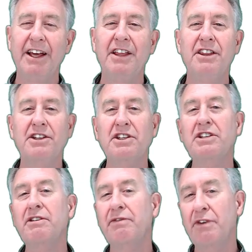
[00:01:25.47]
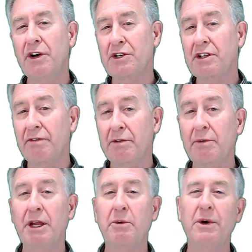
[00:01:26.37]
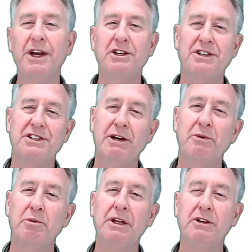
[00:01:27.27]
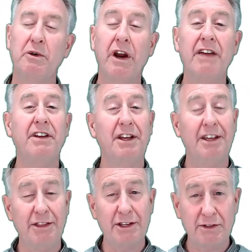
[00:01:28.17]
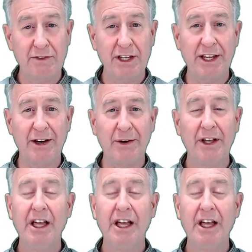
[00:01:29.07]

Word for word: This is the first of three equations that we'll be deriving in this video.